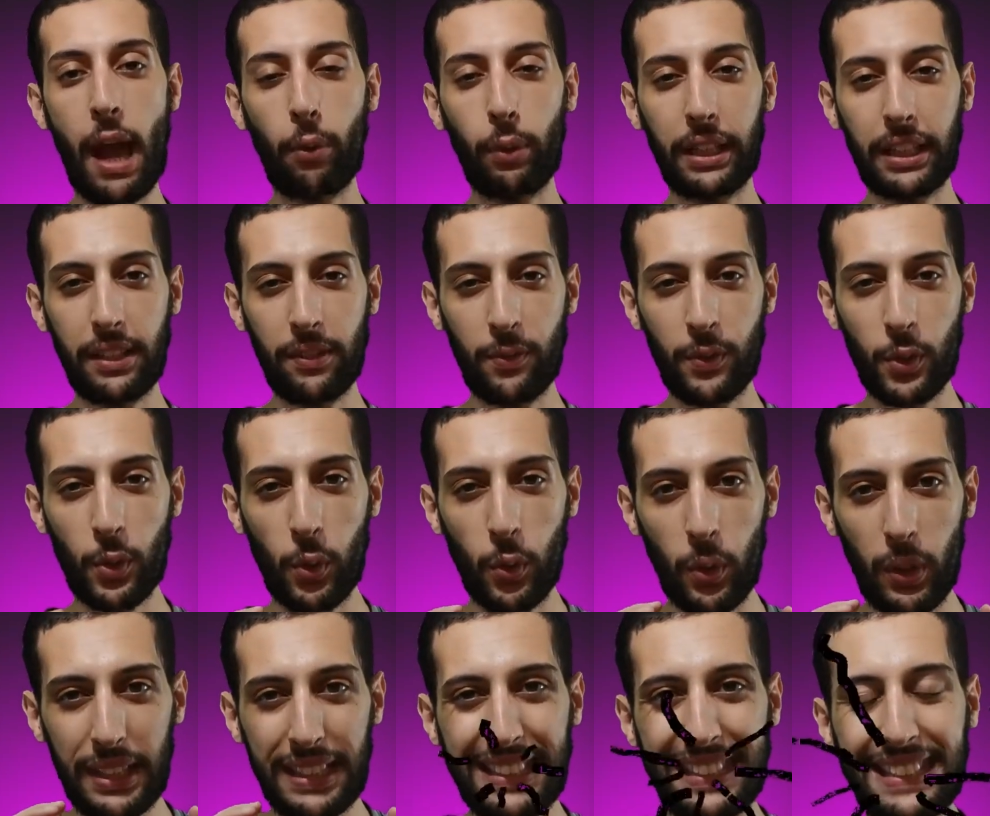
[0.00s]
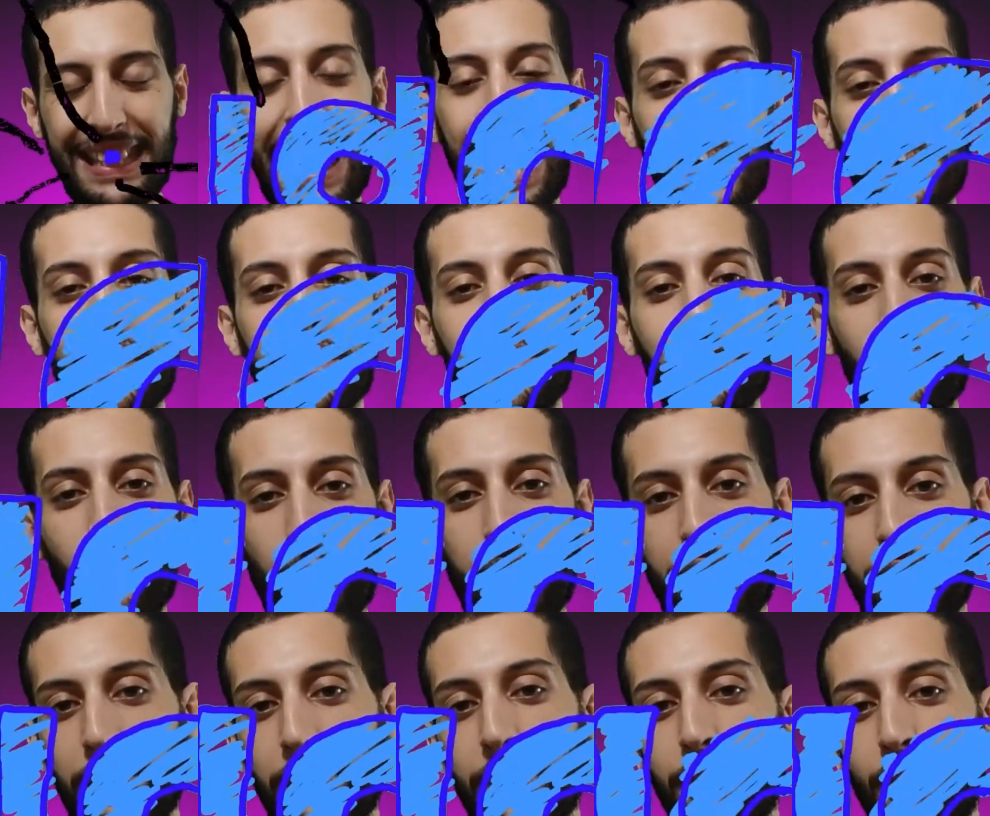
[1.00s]
I will give you 10
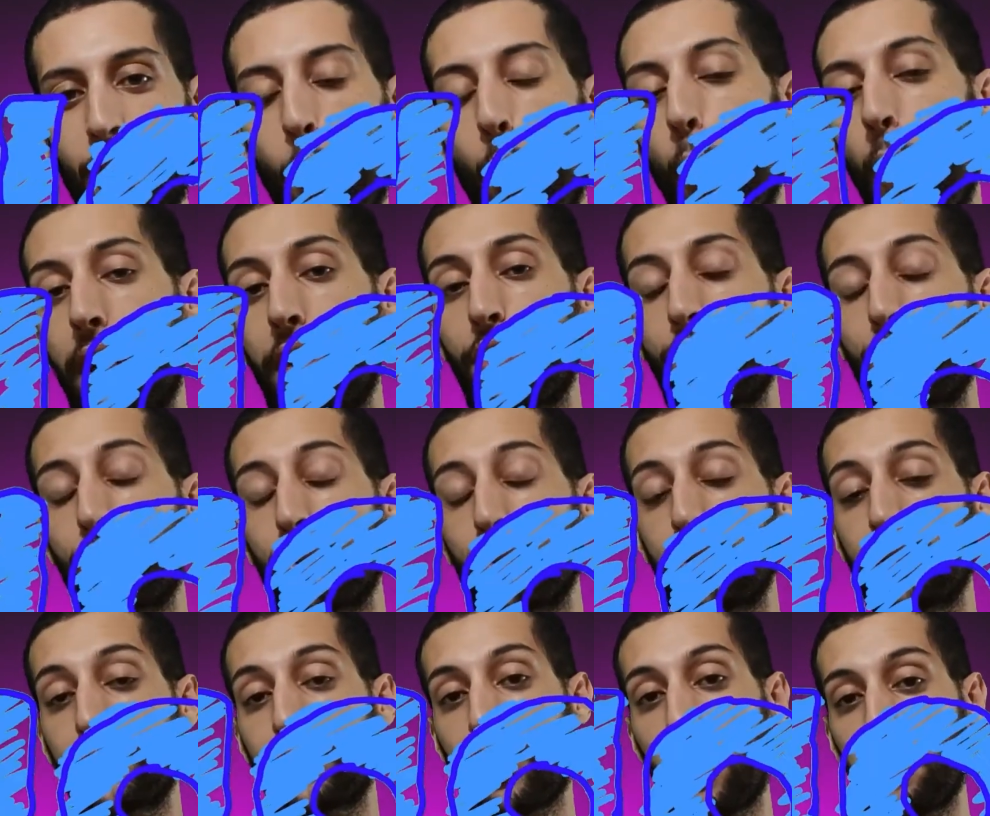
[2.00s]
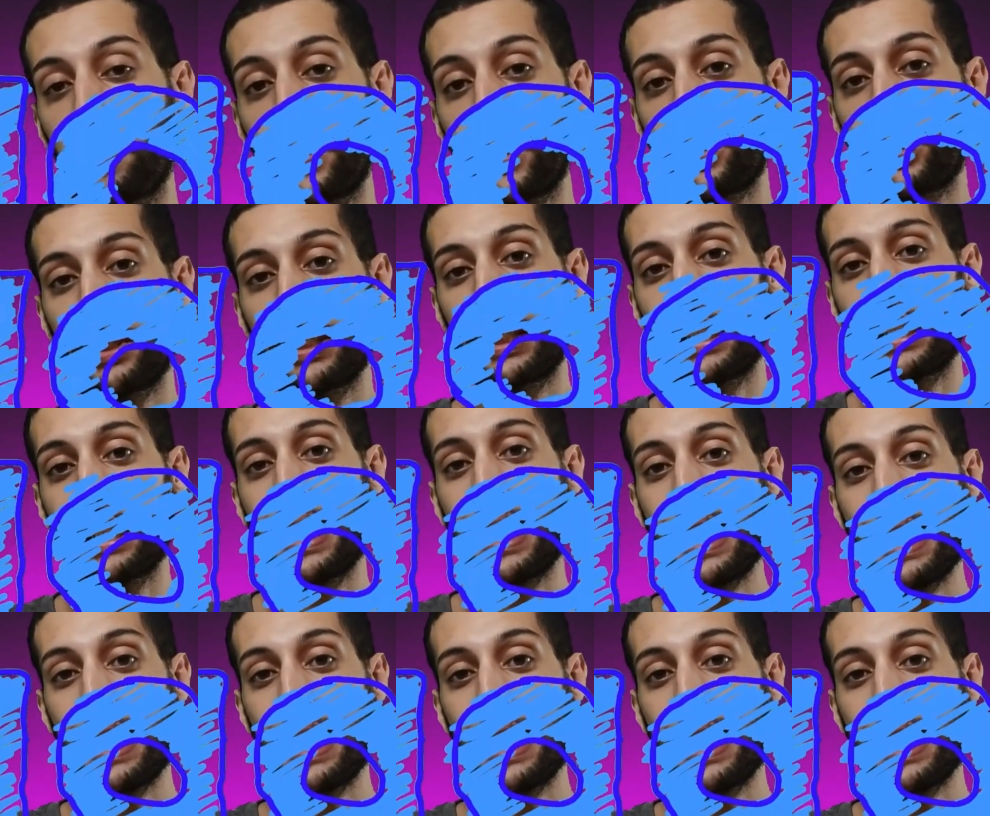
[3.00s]
reasons why you should stop using